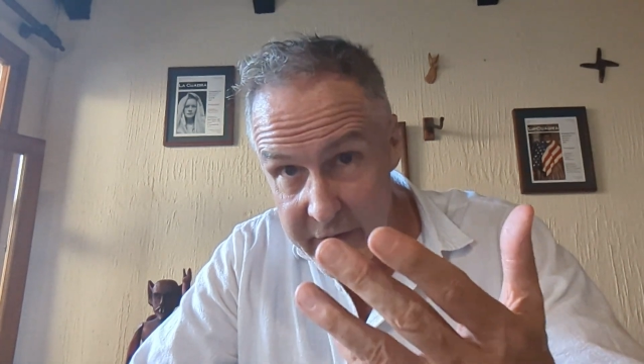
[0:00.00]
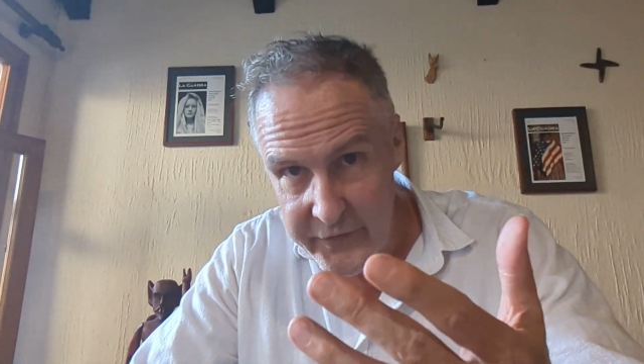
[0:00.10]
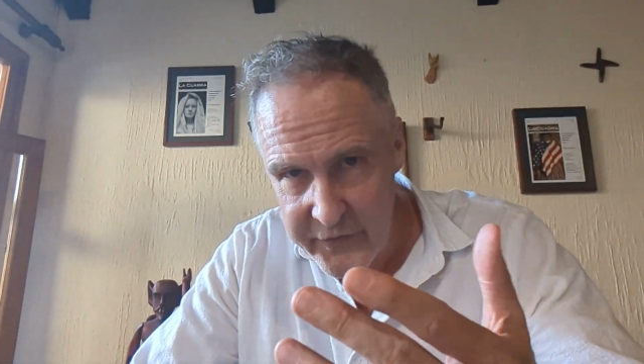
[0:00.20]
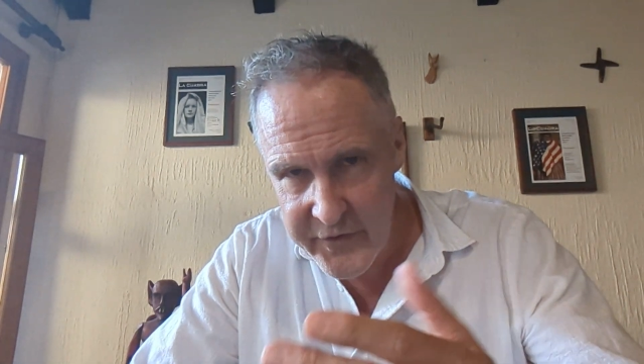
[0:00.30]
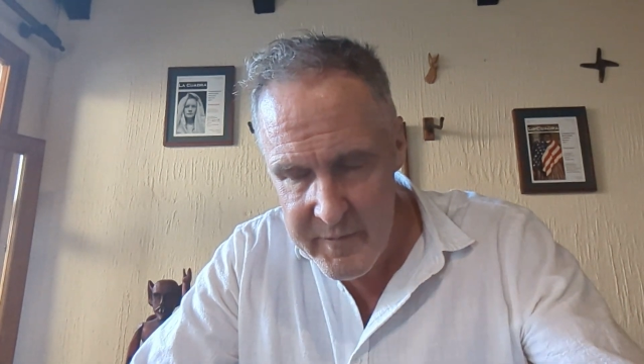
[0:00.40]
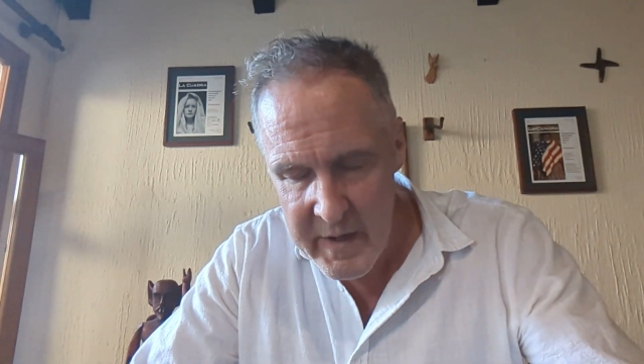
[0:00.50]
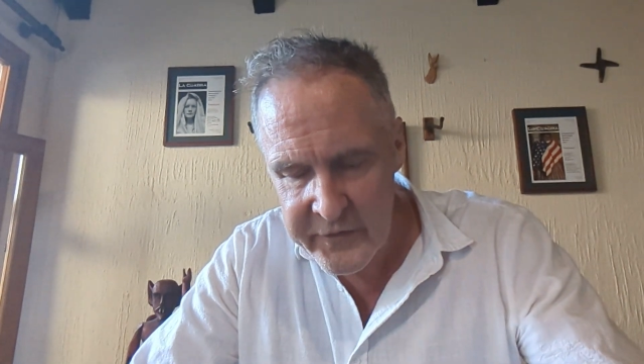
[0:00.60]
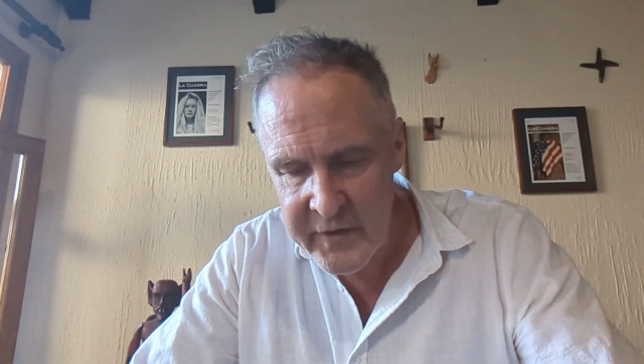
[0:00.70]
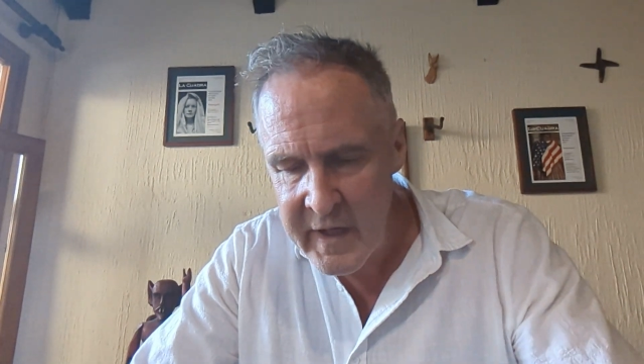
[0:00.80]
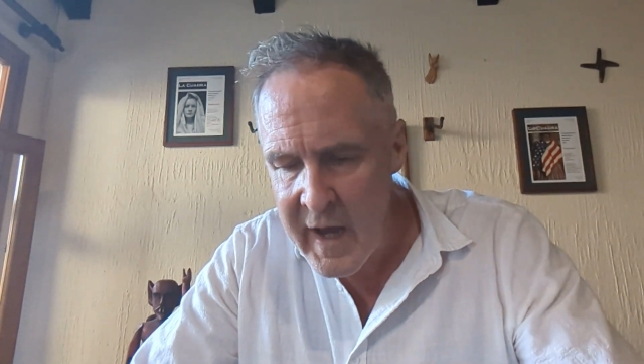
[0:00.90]
"This is the
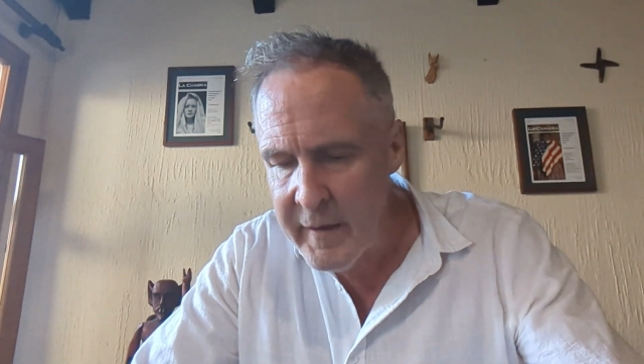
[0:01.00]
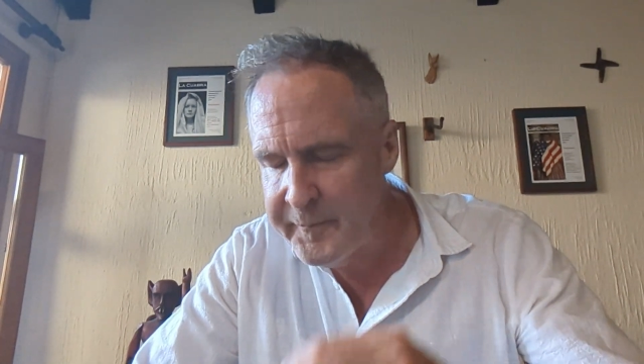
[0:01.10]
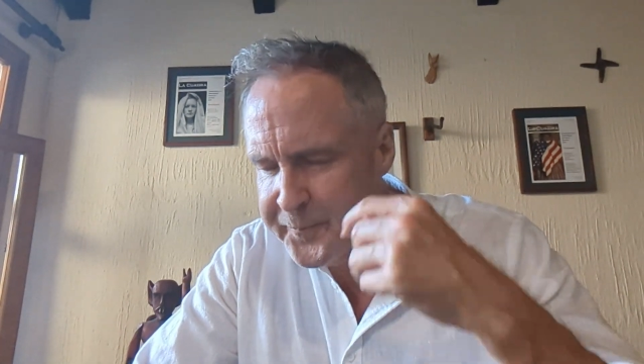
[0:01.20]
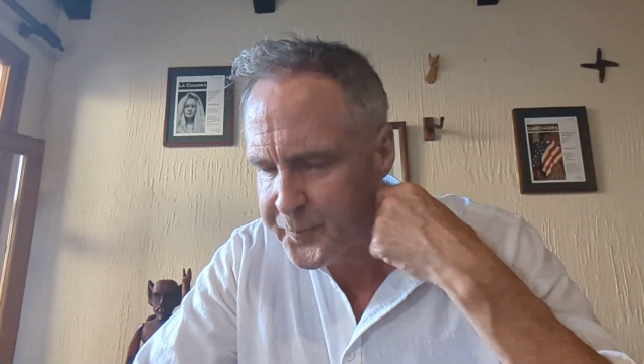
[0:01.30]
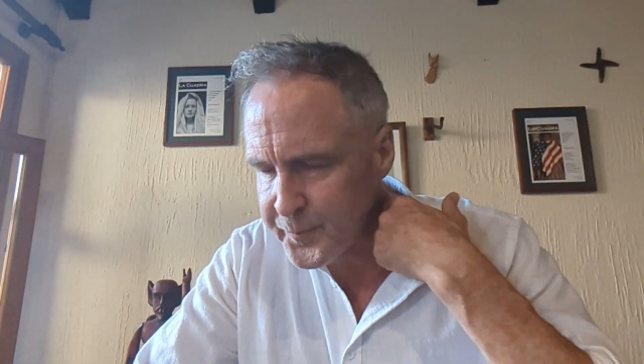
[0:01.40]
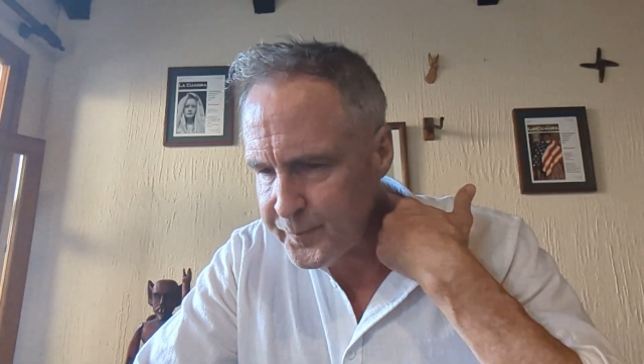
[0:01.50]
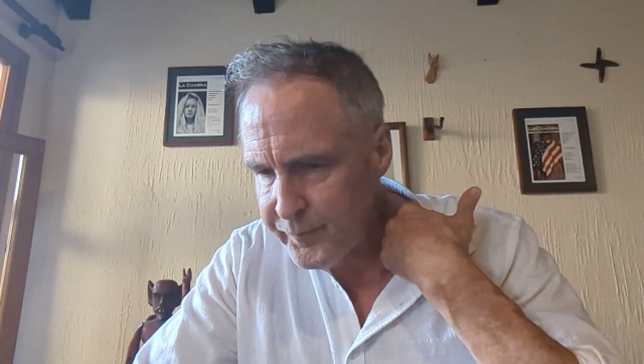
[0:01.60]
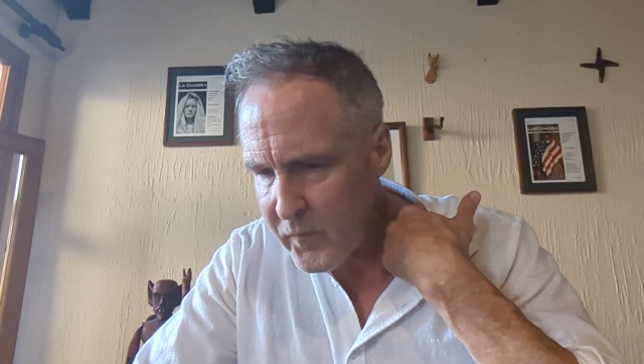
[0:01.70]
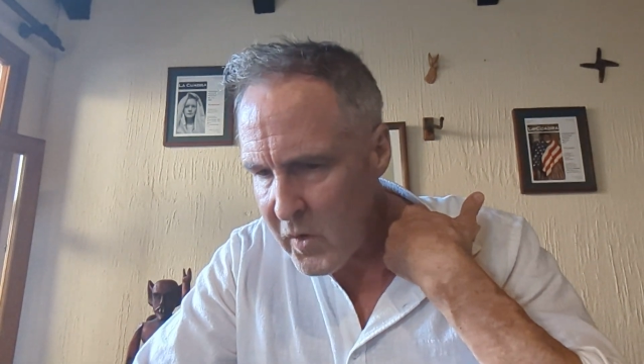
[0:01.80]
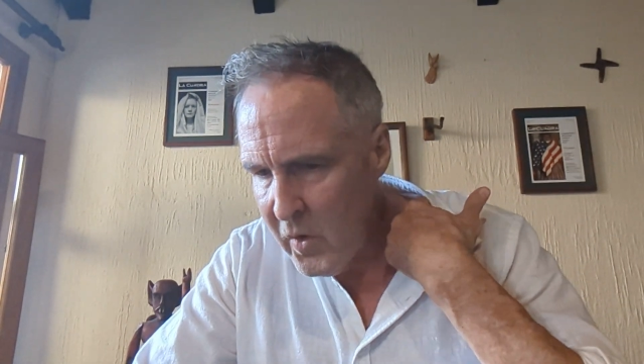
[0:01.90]
best you got?"
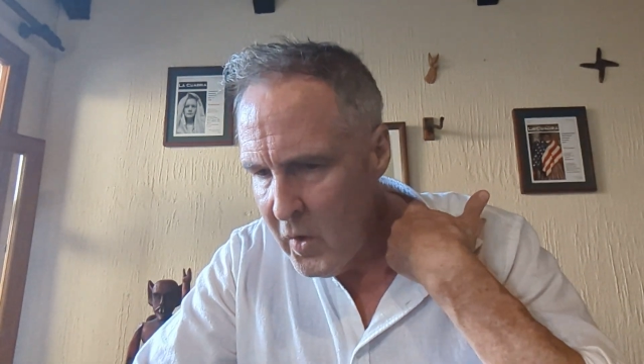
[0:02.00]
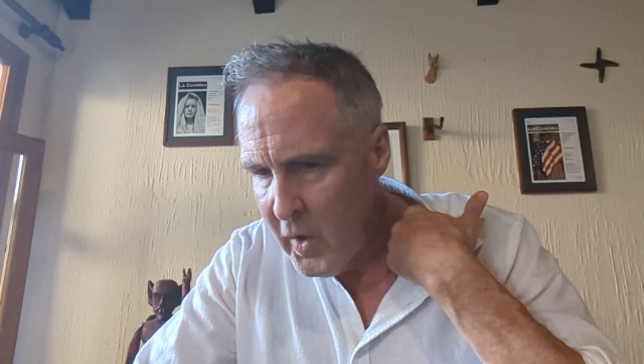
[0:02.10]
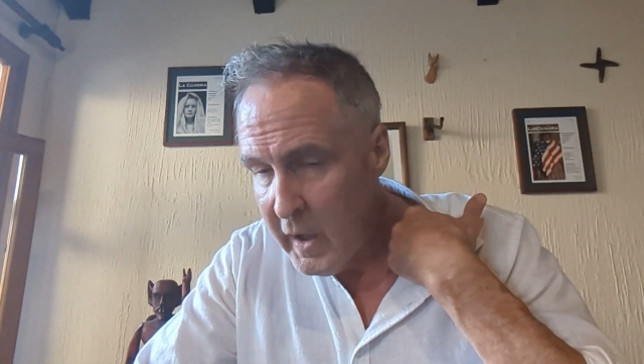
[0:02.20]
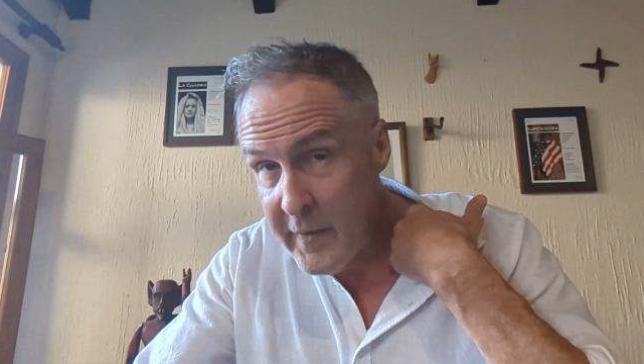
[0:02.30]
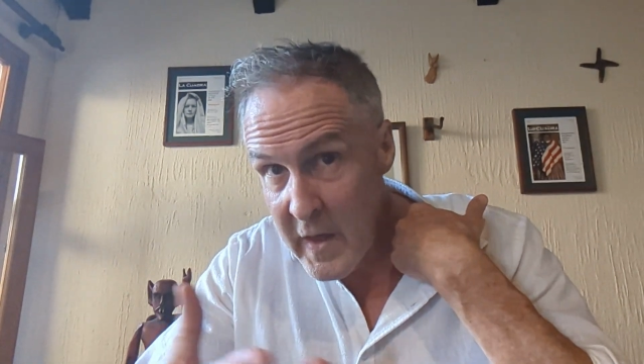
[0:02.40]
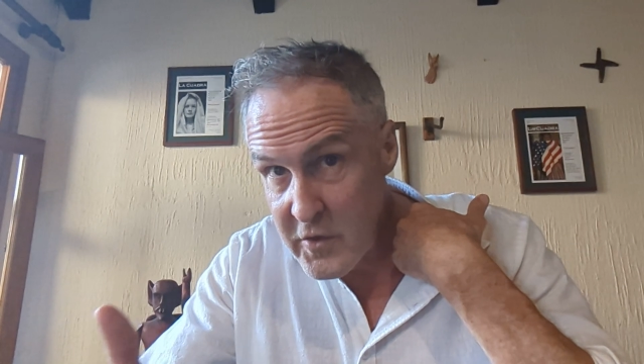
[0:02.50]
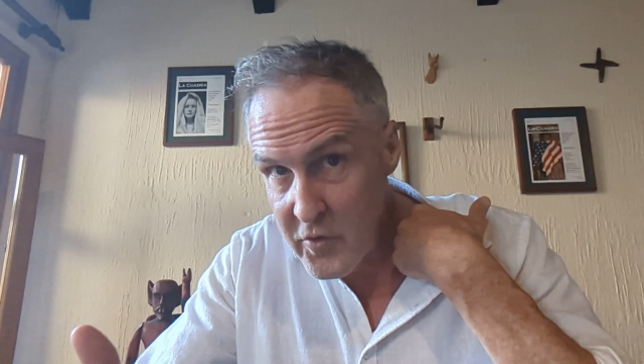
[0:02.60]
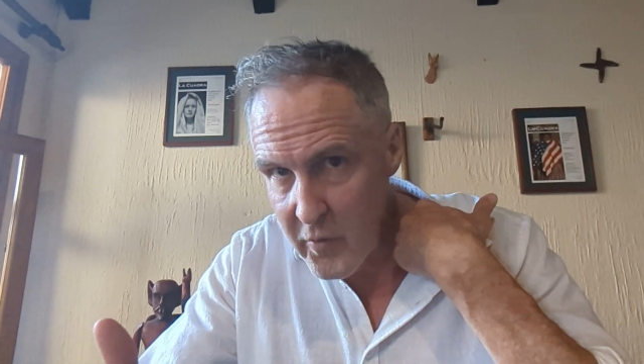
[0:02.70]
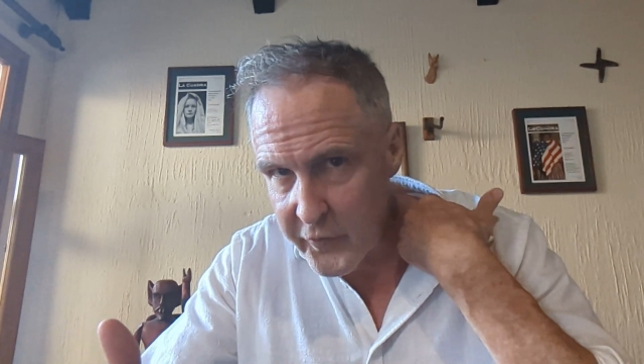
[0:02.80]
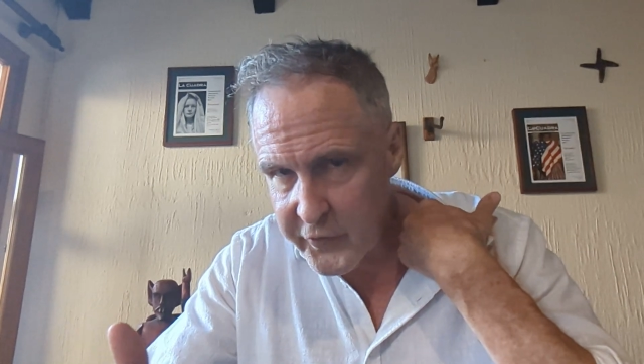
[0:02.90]
And then you
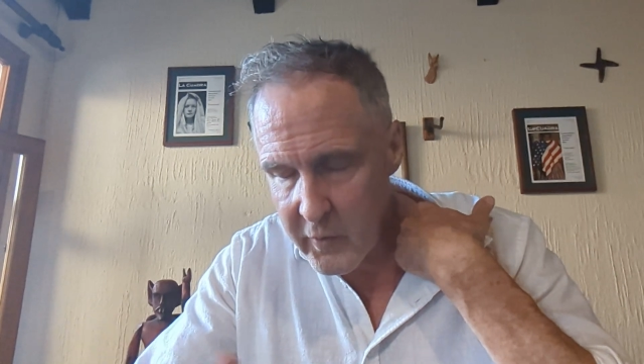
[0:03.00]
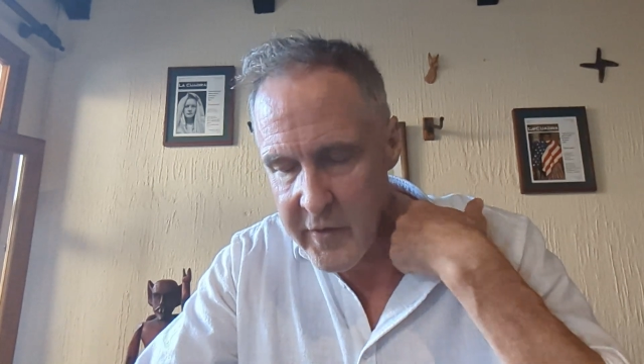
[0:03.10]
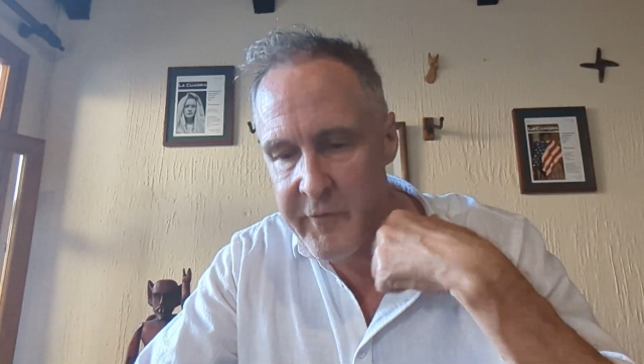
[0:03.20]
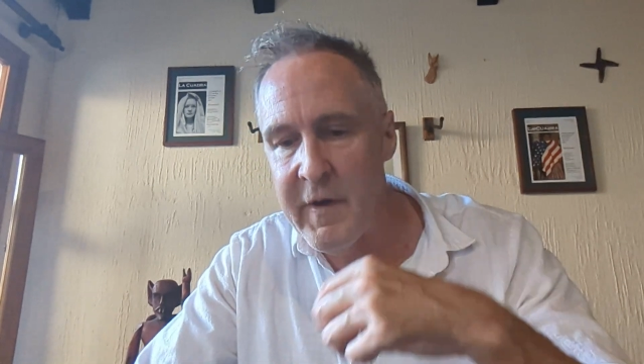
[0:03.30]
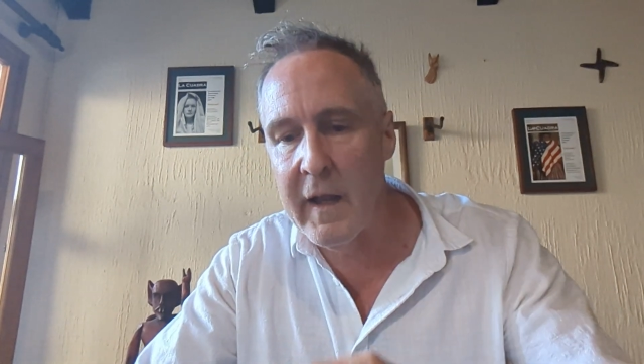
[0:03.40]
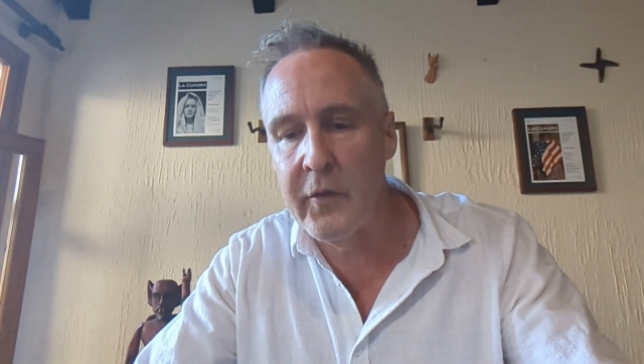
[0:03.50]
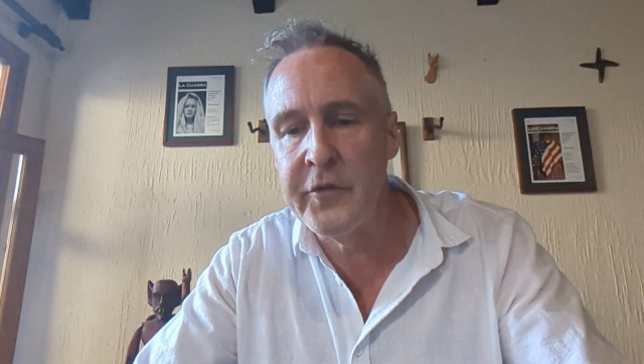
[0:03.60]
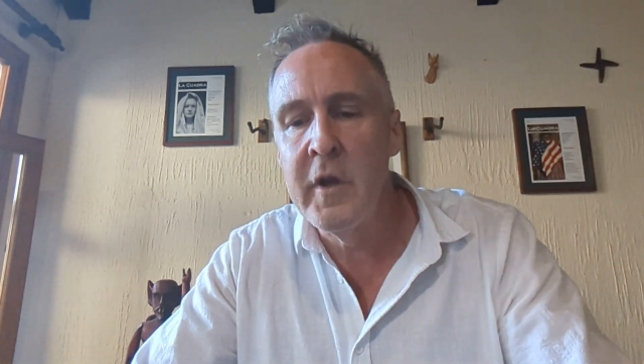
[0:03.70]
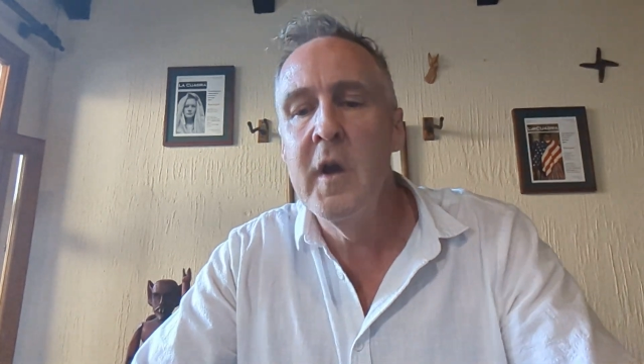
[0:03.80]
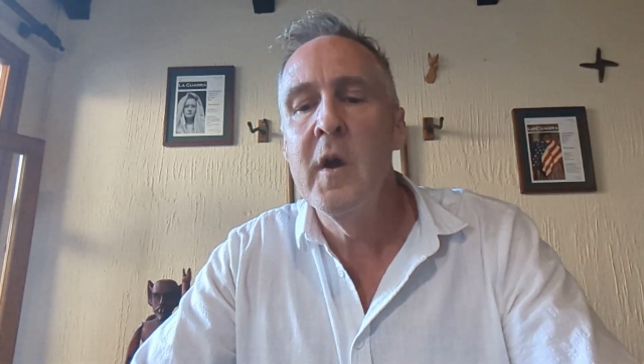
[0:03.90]
know the story that follows.